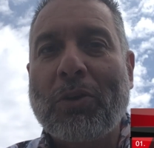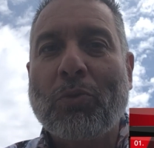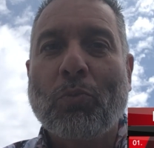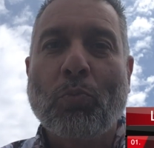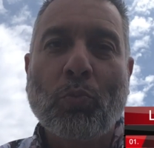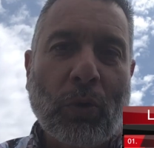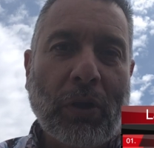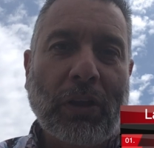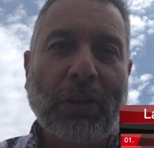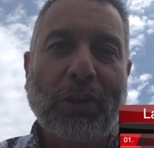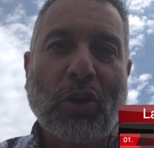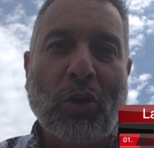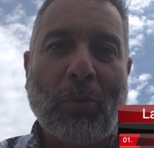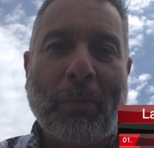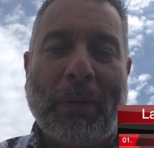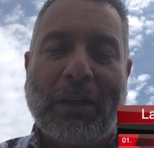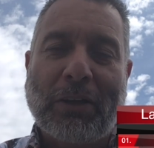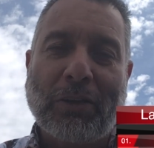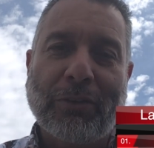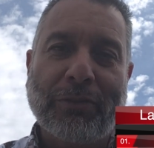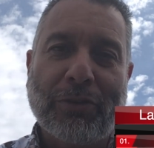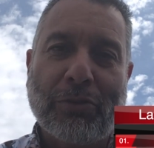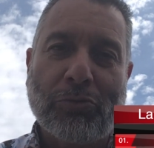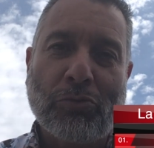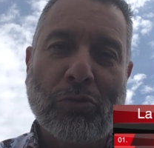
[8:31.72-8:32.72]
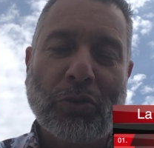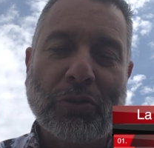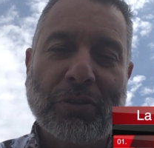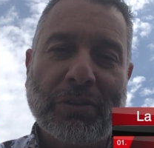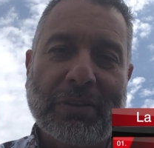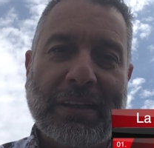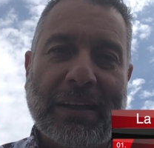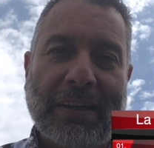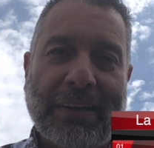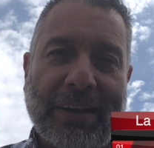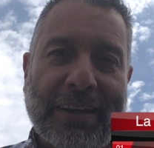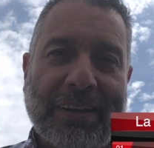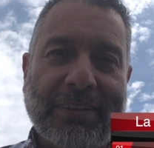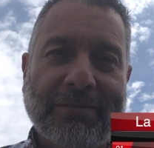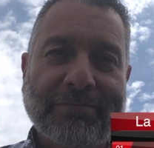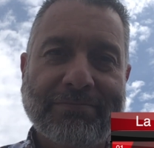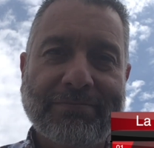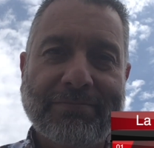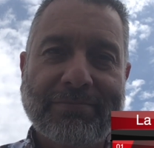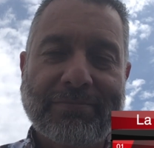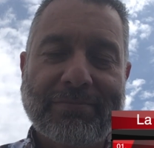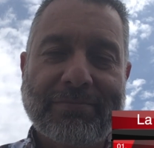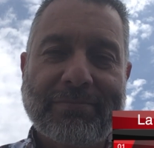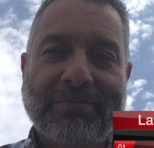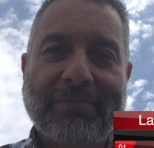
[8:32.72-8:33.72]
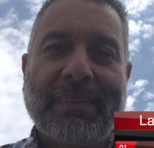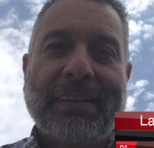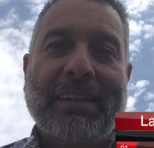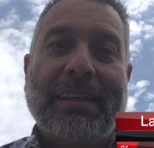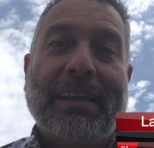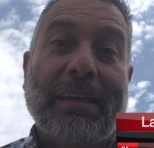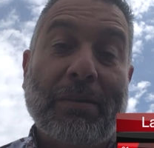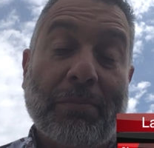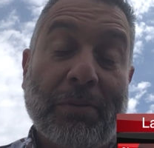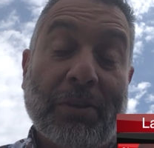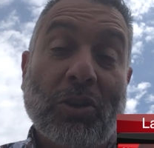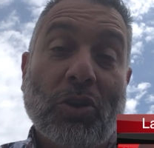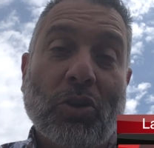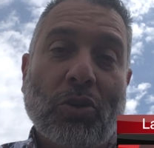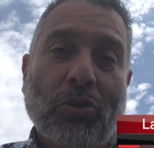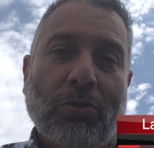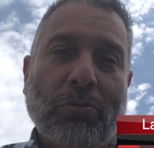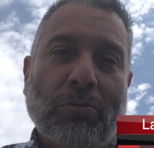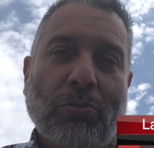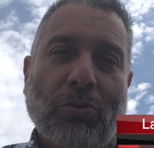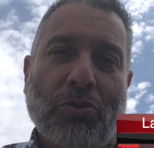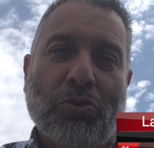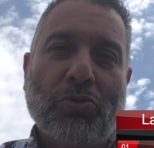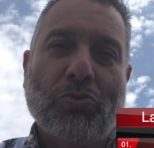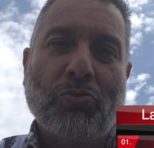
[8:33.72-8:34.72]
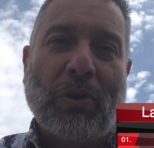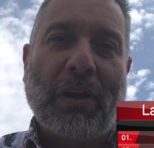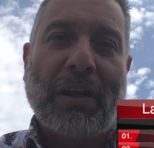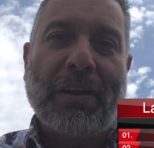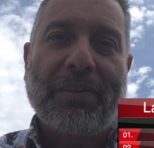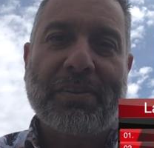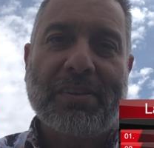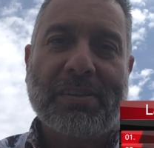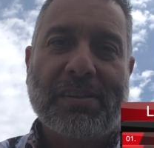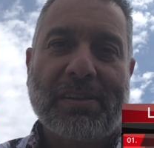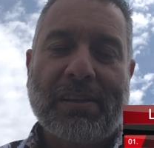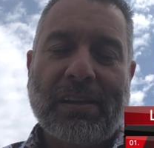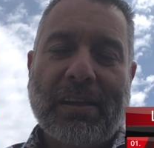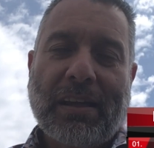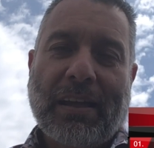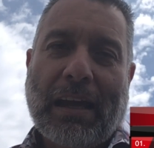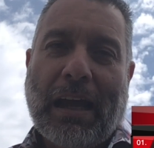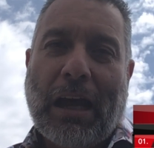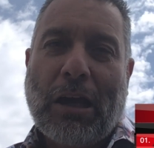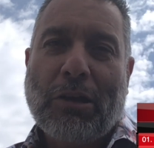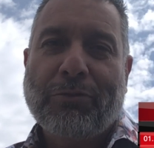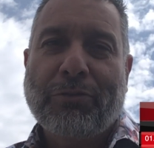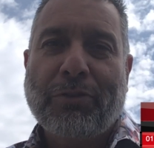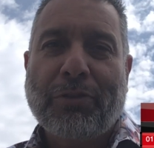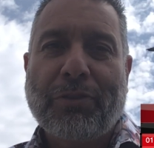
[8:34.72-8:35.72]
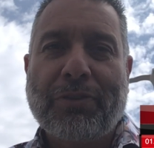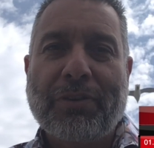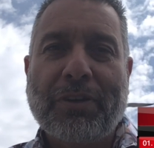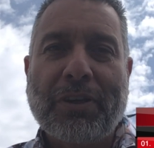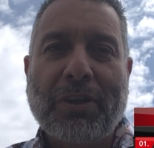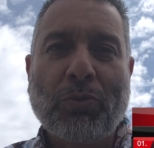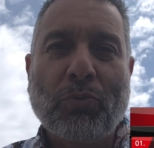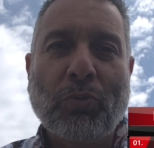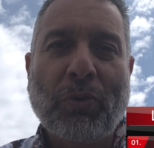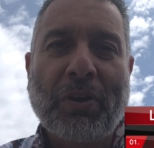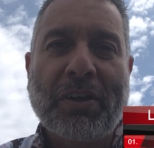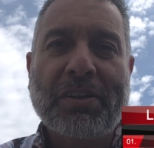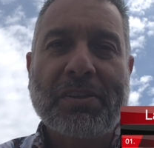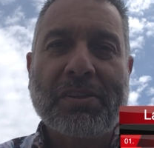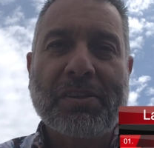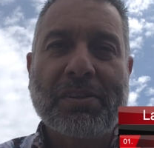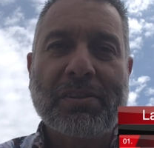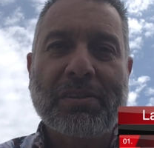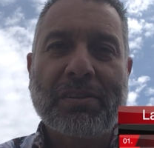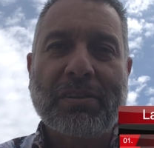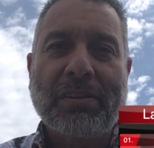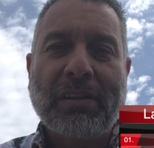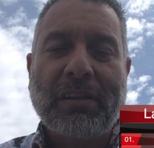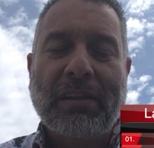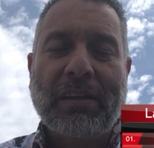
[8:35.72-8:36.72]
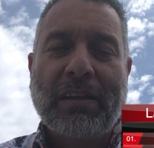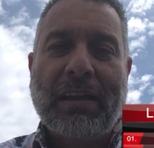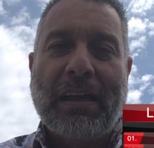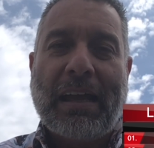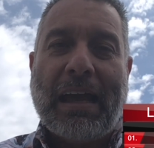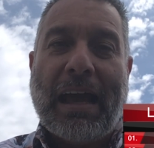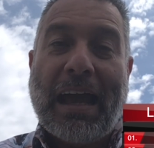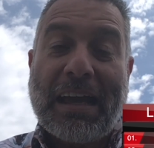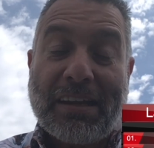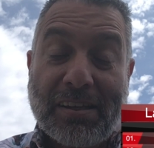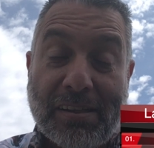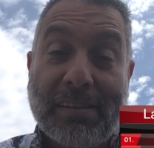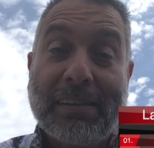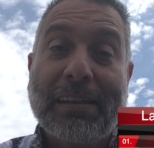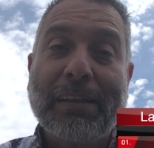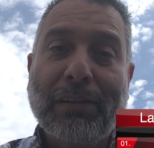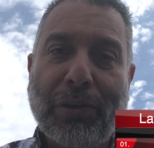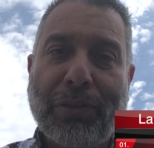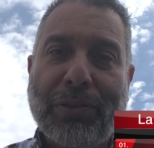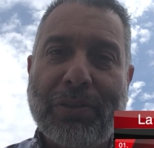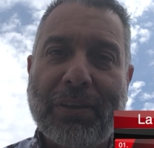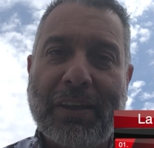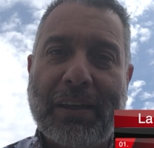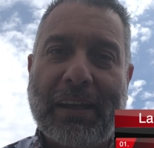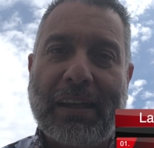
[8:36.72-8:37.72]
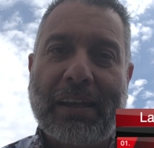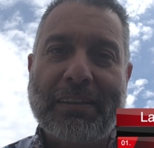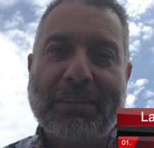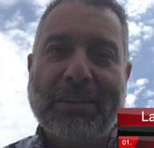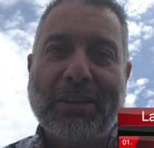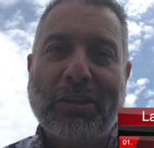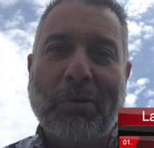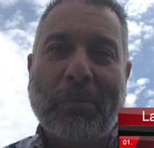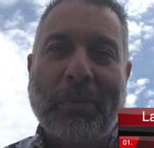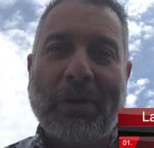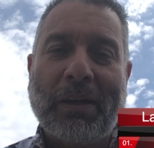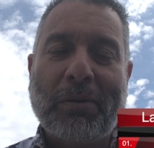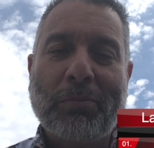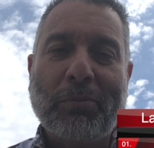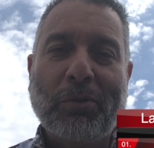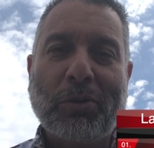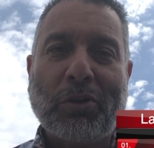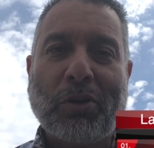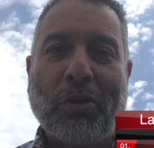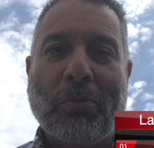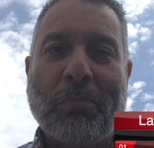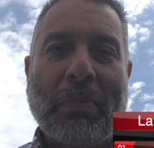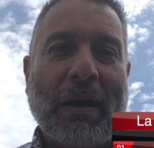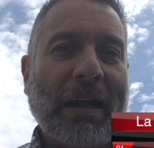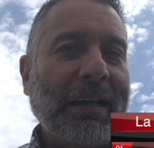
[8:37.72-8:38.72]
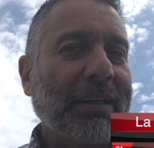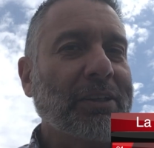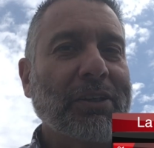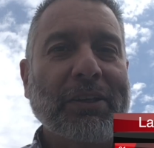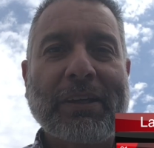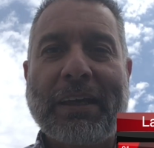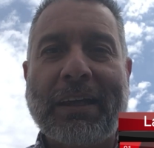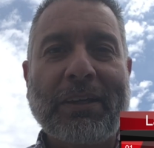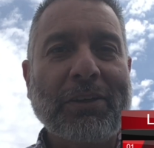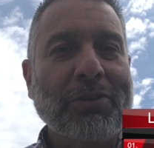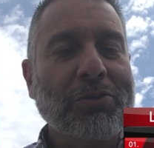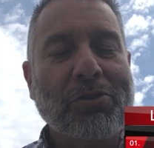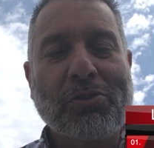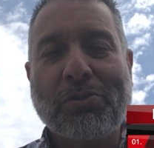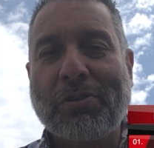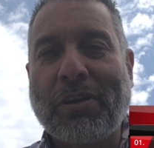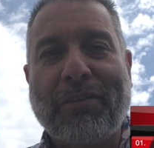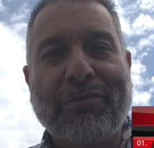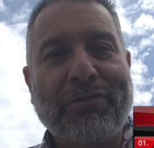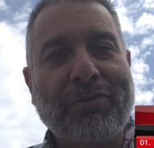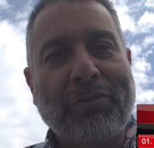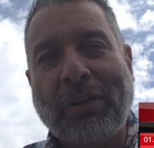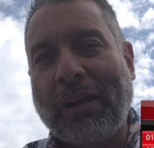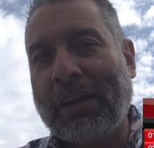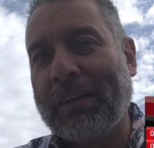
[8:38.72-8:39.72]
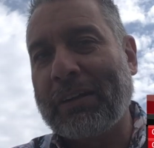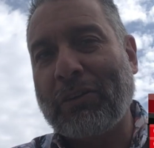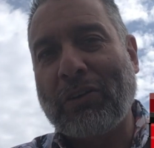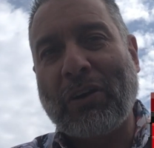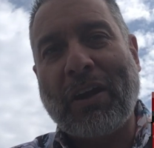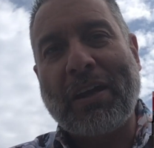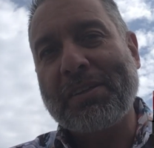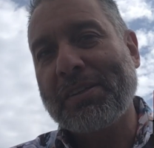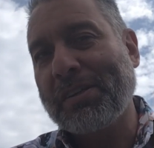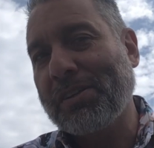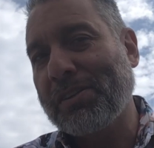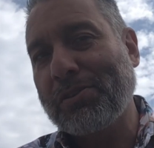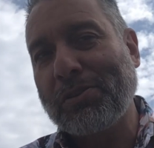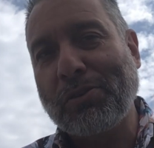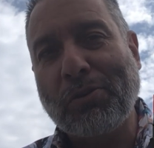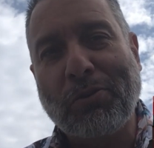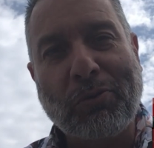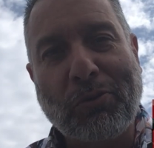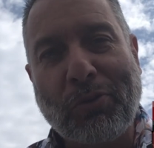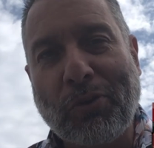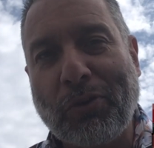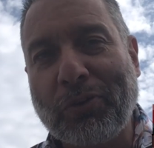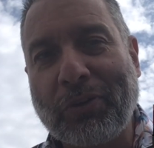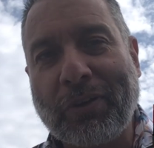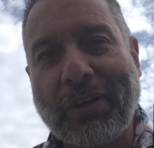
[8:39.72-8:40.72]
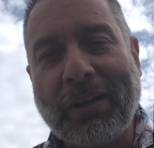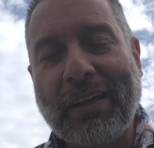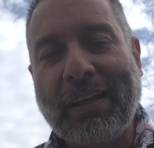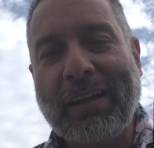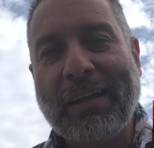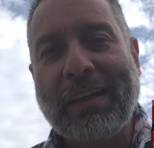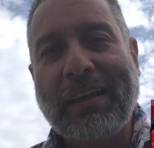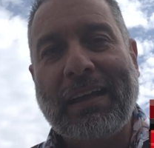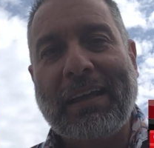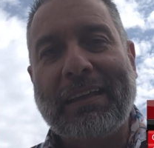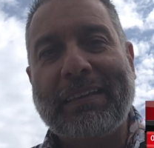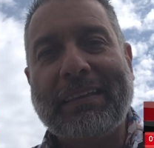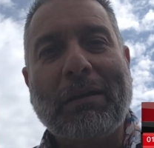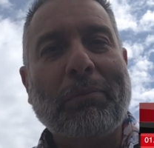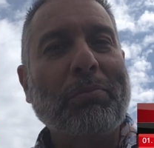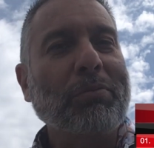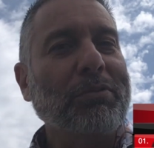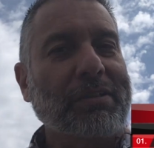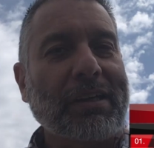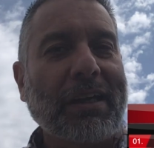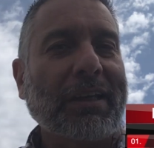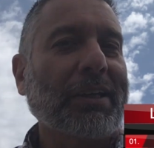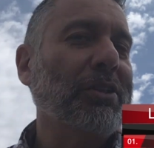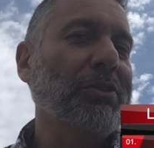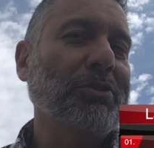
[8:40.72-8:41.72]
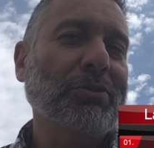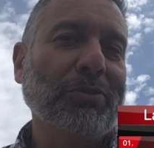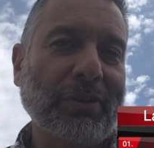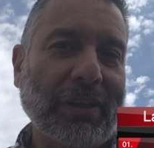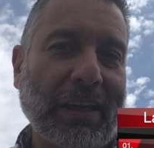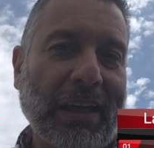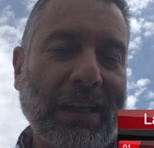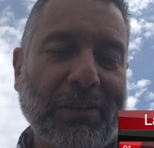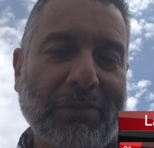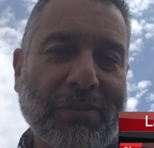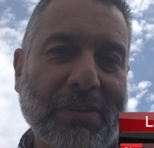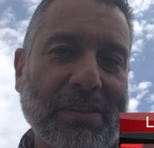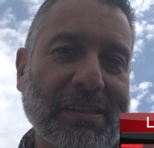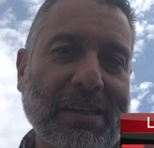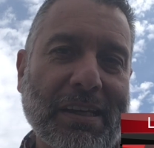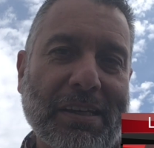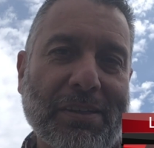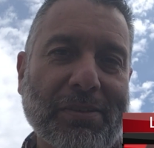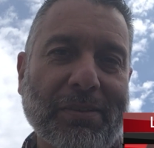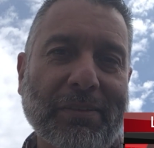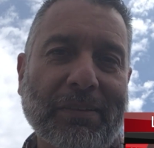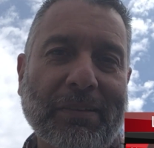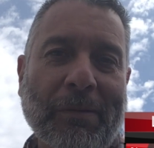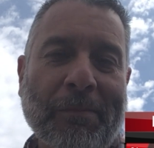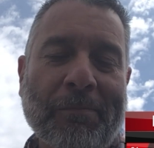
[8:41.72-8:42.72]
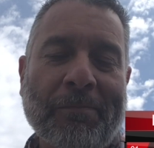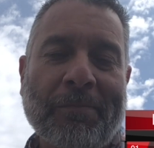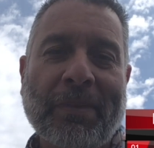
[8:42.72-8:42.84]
will come out of the rut they're in, even though Luis Suarez is out for 3 weeks. I still think Atletico Madrid will come back. You cannot just have a crisis so long that will take you to the end of the season.